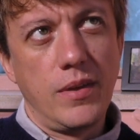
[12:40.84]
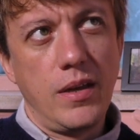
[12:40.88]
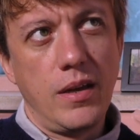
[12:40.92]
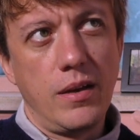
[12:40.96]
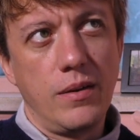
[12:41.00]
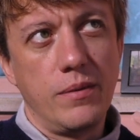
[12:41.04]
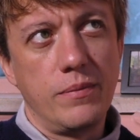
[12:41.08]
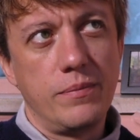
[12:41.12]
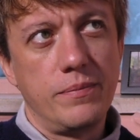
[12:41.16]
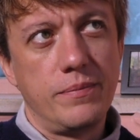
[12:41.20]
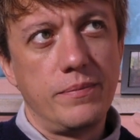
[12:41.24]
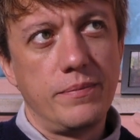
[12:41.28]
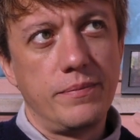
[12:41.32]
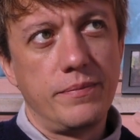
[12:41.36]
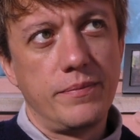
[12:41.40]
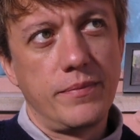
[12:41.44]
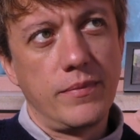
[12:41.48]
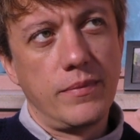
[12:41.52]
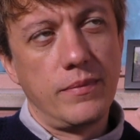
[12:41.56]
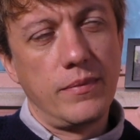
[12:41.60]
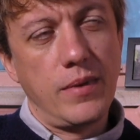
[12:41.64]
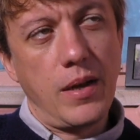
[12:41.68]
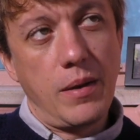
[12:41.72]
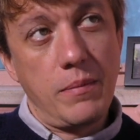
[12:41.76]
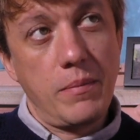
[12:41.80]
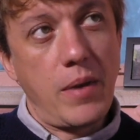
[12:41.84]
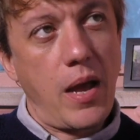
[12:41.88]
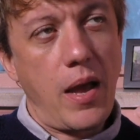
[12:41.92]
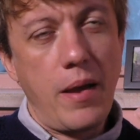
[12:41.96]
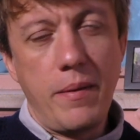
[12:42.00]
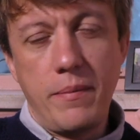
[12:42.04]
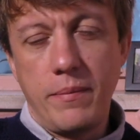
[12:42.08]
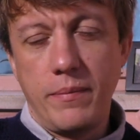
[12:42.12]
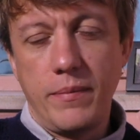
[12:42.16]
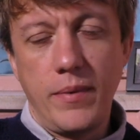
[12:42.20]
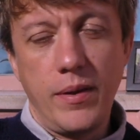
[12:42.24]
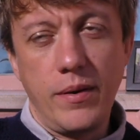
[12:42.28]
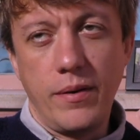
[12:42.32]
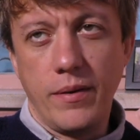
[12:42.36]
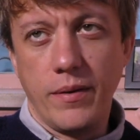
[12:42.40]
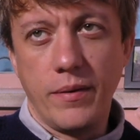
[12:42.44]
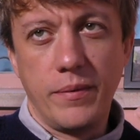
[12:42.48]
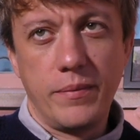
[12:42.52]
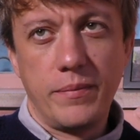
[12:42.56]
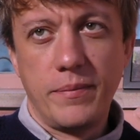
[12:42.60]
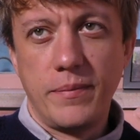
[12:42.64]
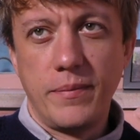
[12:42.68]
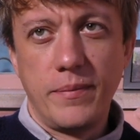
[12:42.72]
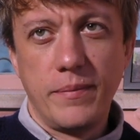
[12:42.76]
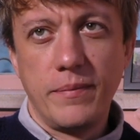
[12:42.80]
yeah, I'm happy, you
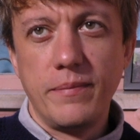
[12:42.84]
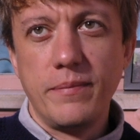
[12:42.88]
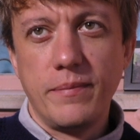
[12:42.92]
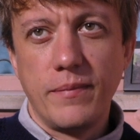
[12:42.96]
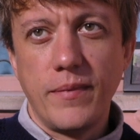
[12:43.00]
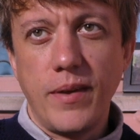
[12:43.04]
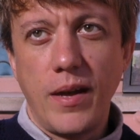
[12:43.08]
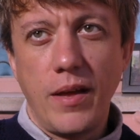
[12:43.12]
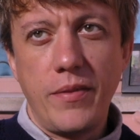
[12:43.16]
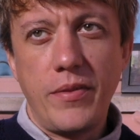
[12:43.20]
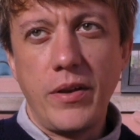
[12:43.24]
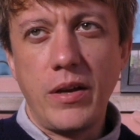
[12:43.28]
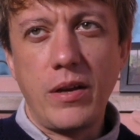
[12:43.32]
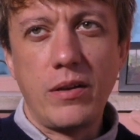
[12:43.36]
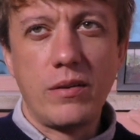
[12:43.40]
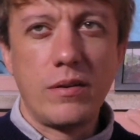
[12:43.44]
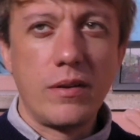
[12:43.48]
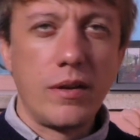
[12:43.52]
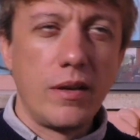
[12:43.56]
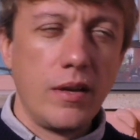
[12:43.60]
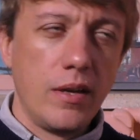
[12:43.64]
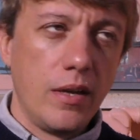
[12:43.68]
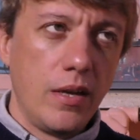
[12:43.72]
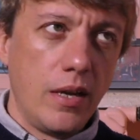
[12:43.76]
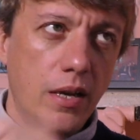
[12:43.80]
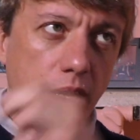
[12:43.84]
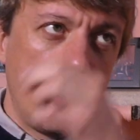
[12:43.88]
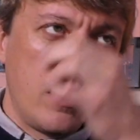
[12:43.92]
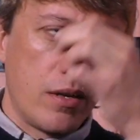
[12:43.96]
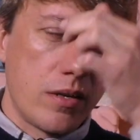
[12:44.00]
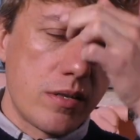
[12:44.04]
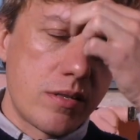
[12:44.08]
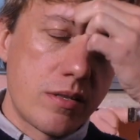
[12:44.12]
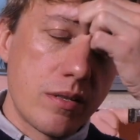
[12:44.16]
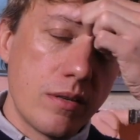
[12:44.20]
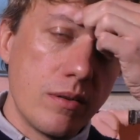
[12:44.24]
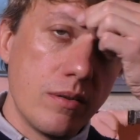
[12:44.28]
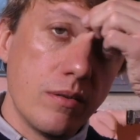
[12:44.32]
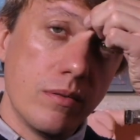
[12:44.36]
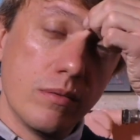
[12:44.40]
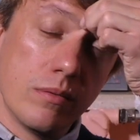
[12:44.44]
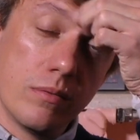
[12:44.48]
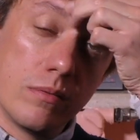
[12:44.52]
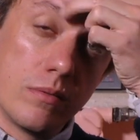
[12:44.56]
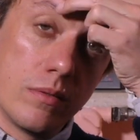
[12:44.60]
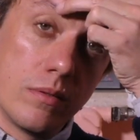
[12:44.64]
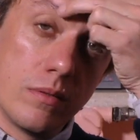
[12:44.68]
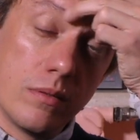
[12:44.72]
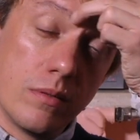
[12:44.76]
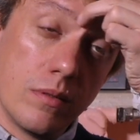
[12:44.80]
know. I think it
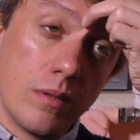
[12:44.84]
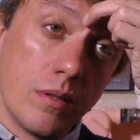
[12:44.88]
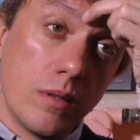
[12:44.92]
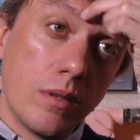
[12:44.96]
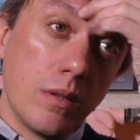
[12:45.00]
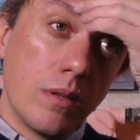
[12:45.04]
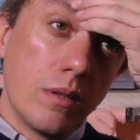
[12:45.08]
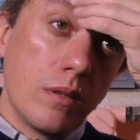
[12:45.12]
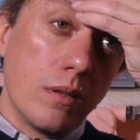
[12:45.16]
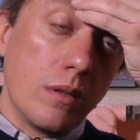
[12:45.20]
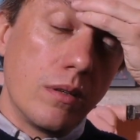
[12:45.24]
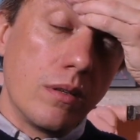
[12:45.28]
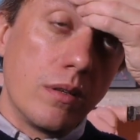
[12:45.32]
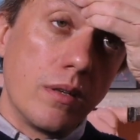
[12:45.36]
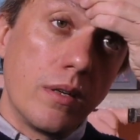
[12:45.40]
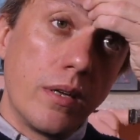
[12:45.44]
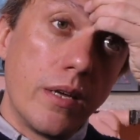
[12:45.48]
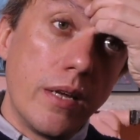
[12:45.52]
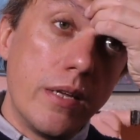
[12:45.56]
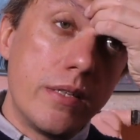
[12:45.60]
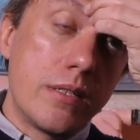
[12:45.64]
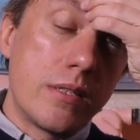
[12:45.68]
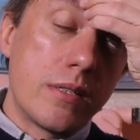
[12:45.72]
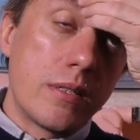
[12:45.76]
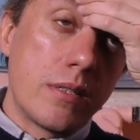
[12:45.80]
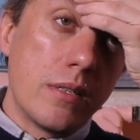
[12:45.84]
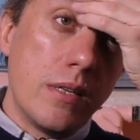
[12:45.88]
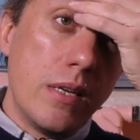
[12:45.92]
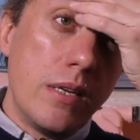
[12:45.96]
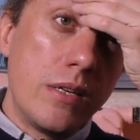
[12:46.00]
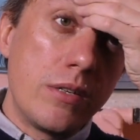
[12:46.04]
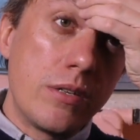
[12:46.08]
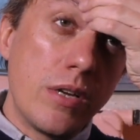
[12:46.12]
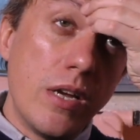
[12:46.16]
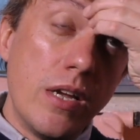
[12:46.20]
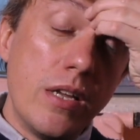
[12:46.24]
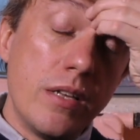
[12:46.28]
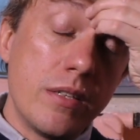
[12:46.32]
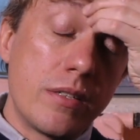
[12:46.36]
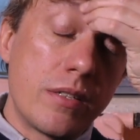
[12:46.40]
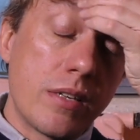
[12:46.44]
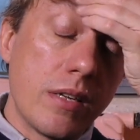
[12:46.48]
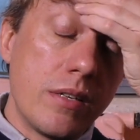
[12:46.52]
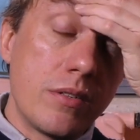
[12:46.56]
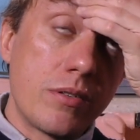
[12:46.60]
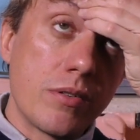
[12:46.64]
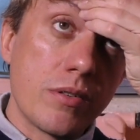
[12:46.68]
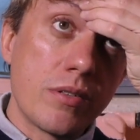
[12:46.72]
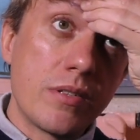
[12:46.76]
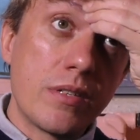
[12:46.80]
also, it's
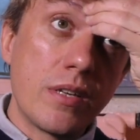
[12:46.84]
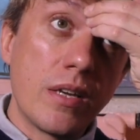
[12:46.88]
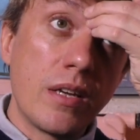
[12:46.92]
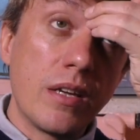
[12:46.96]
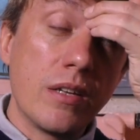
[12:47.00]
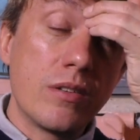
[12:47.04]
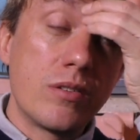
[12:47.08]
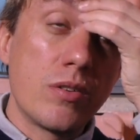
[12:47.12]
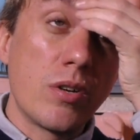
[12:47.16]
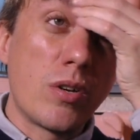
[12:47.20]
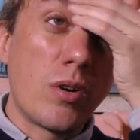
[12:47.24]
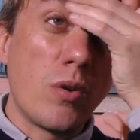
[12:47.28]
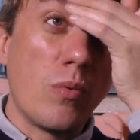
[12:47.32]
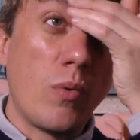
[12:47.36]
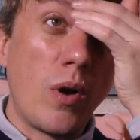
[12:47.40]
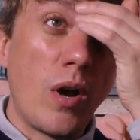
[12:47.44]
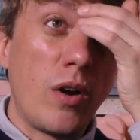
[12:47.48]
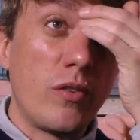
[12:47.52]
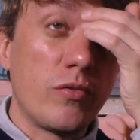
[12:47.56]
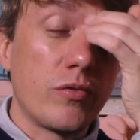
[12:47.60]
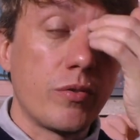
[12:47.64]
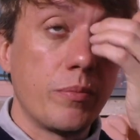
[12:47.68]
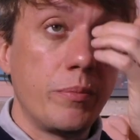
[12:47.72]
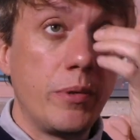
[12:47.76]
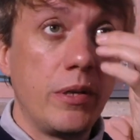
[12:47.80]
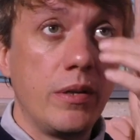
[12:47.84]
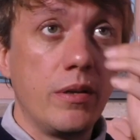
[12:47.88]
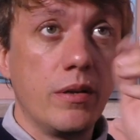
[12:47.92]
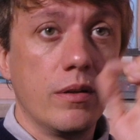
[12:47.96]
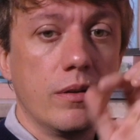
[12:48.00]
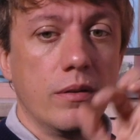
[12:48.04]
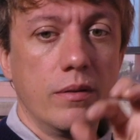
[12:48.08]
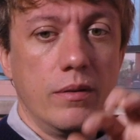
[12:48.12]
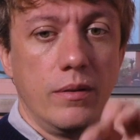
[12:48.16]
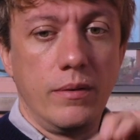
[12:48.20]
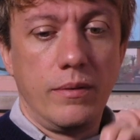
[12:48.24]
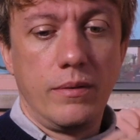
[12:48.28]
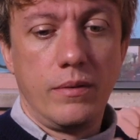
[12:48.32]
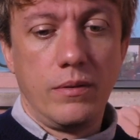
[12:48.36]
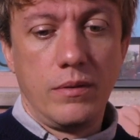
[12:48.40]
interesting. It took a while for me to